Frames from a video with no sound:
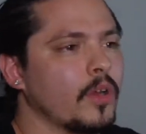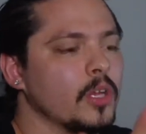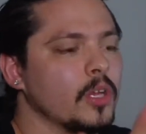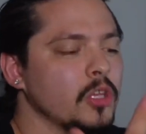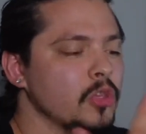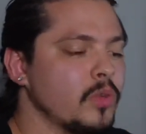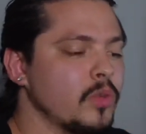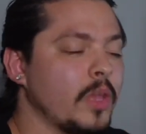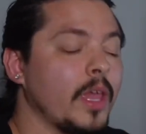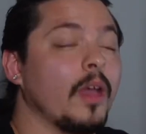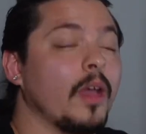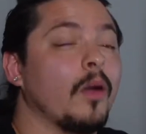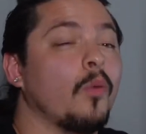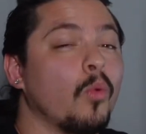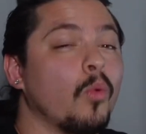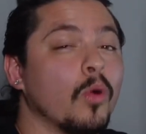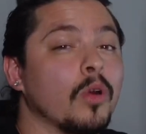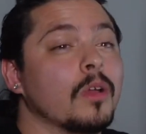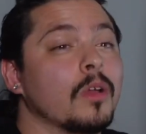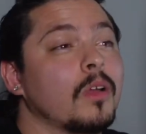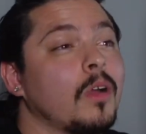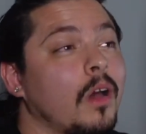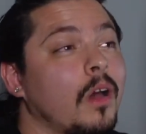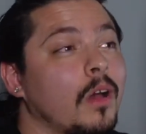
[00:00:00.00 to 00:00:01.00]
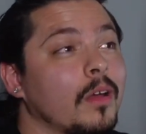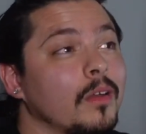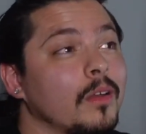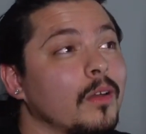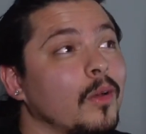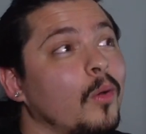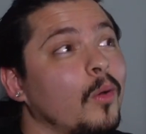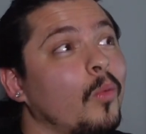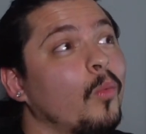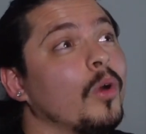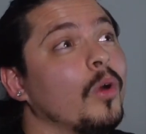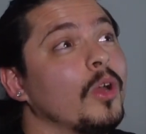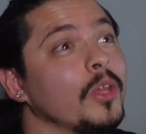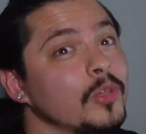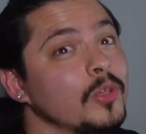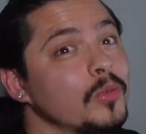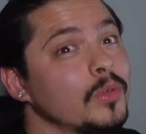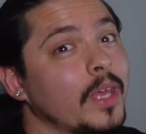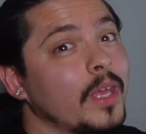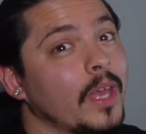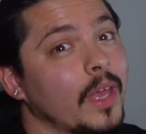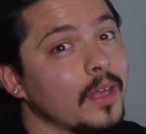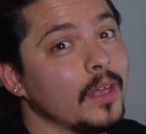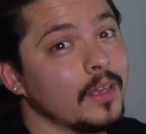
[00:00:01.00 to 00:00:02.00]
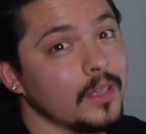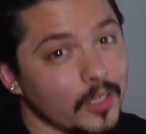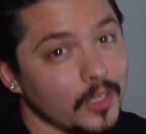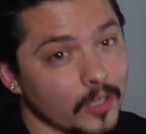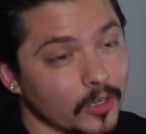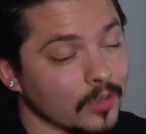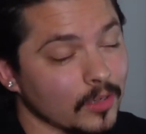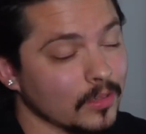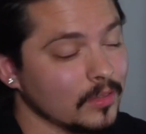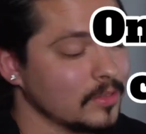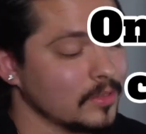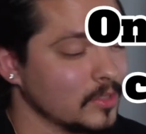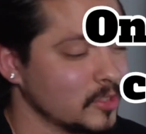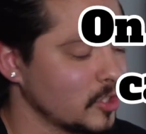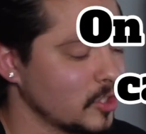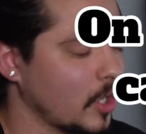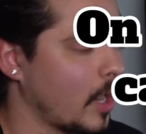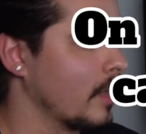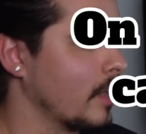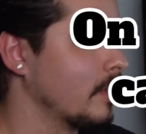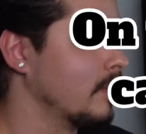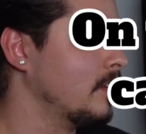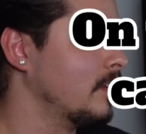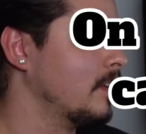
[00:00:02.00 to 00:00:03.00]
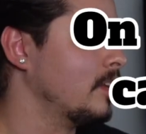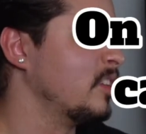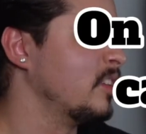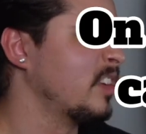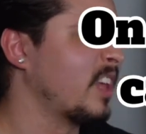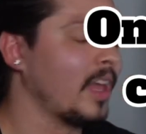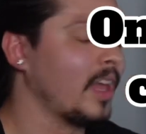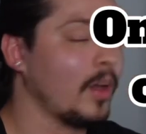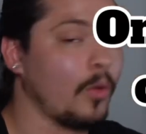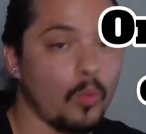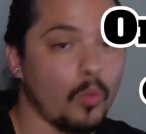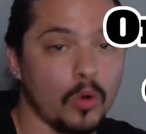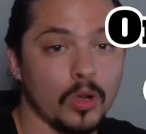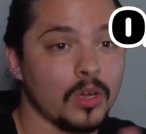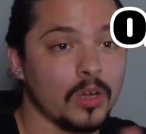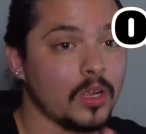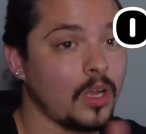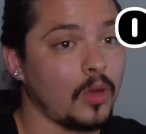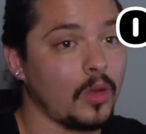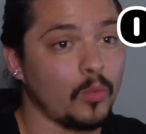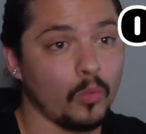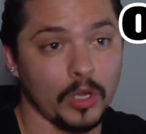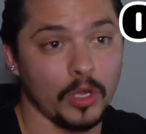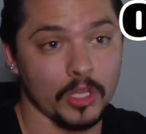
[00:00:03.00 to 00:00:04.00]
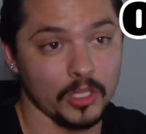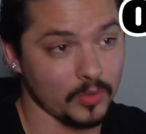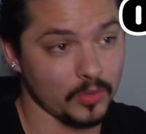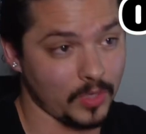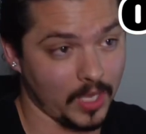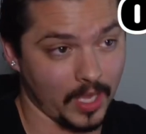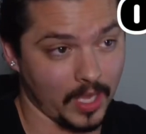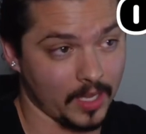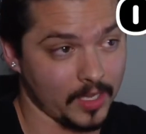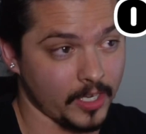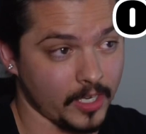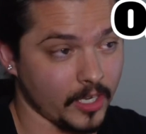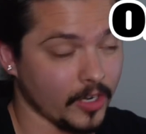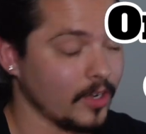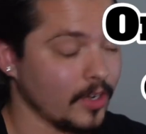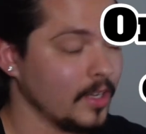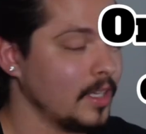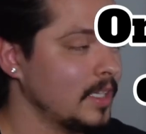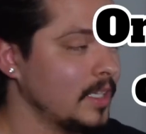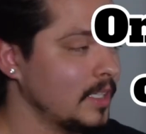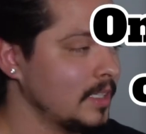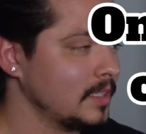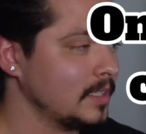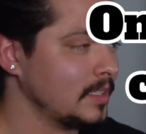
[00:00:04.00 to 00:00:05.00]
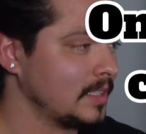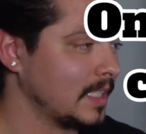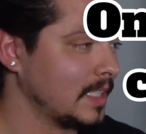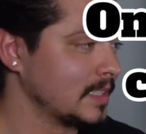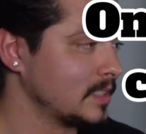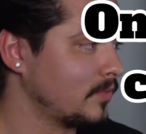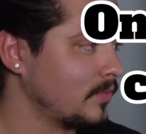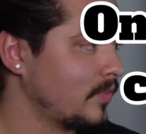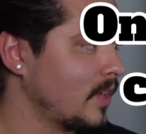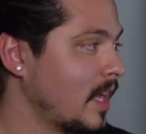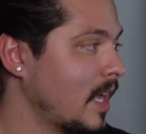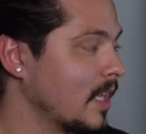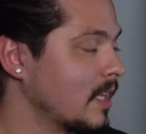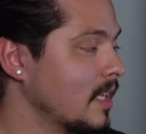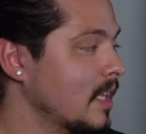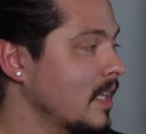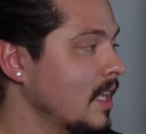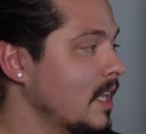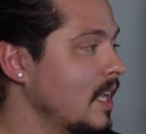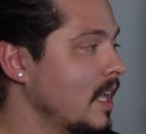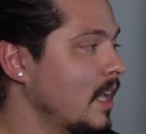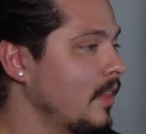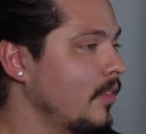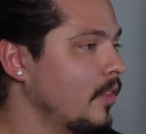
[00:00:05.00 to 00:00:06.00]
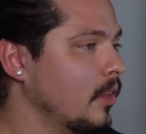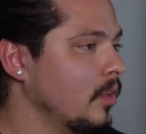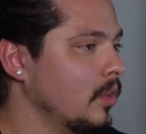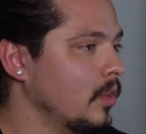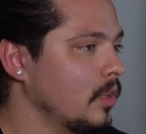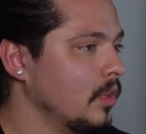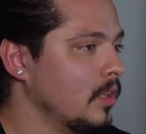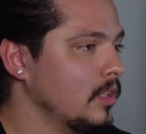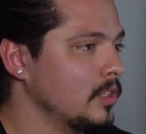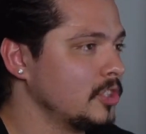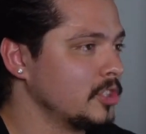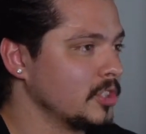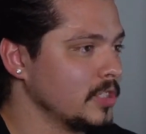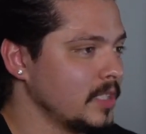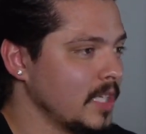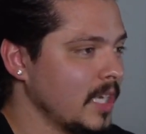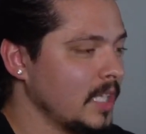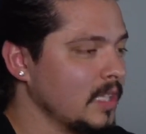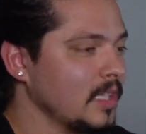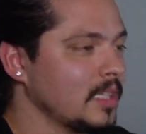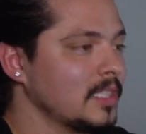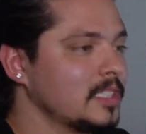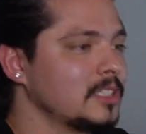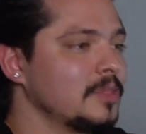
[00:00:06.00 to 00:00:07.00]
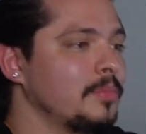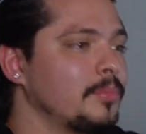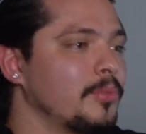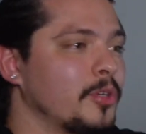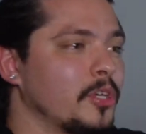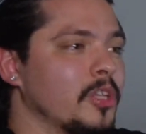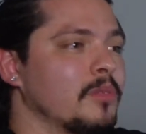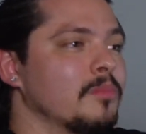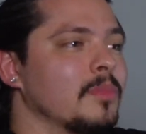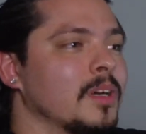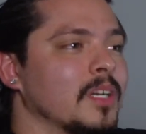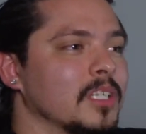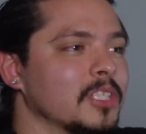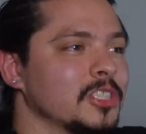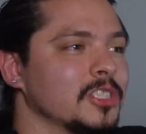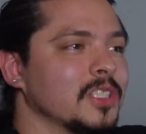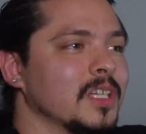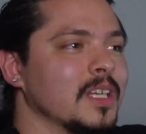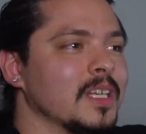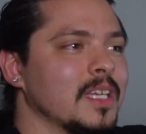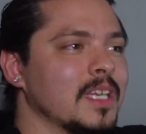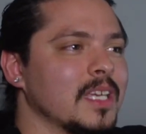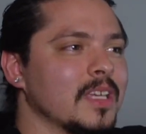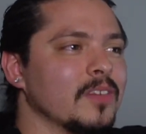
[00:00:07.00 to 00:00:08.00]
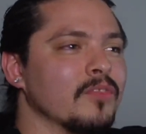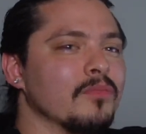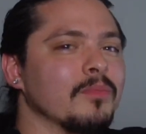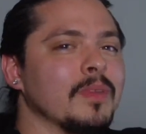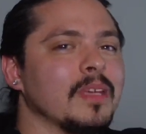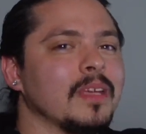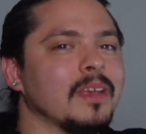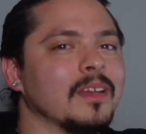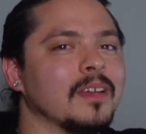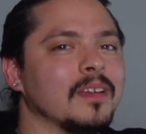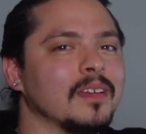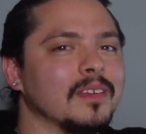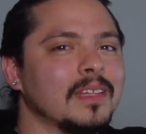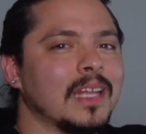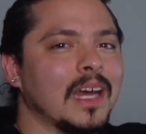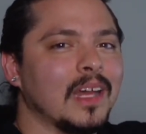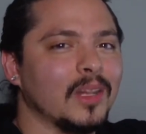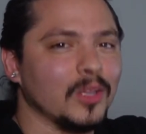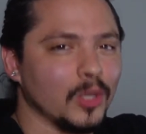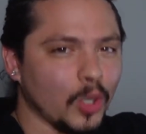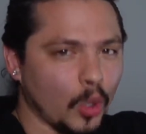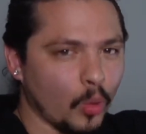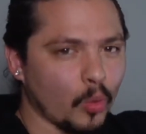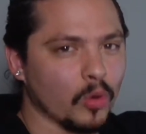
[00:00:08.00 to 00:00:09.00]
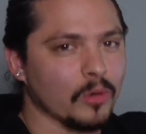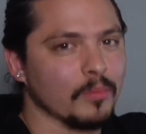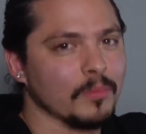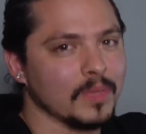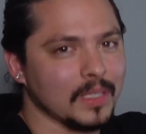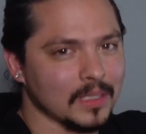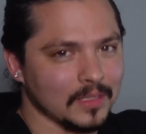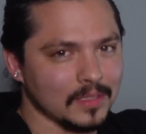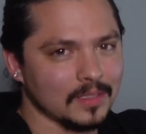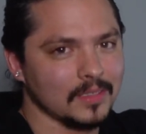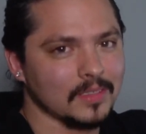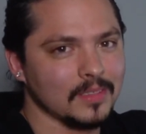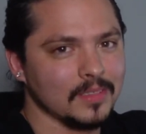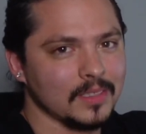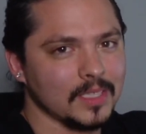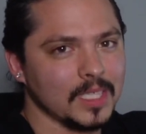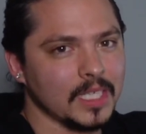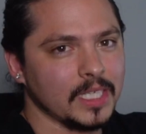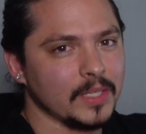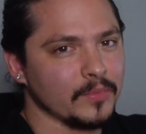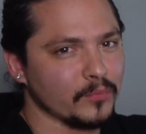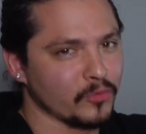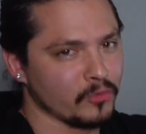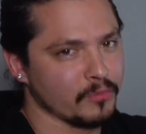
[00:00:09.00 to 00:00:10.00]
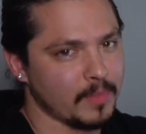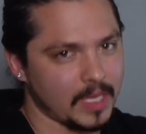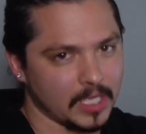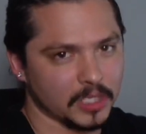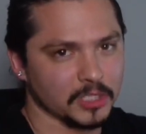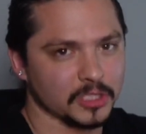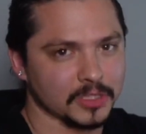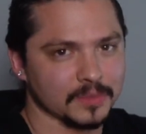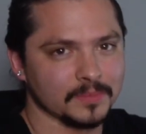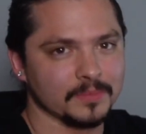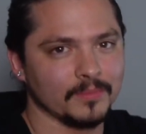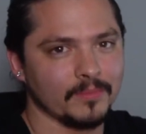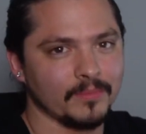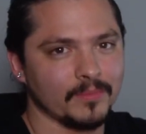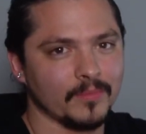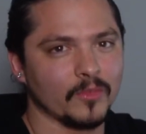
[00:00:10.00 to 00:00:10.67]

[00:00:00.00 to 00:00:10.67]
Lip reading: you can't work on what you can't hear. Sorry. You can't work on what you can't hear. And that's a fact. The Genelecs pretty much give me that lower mid information.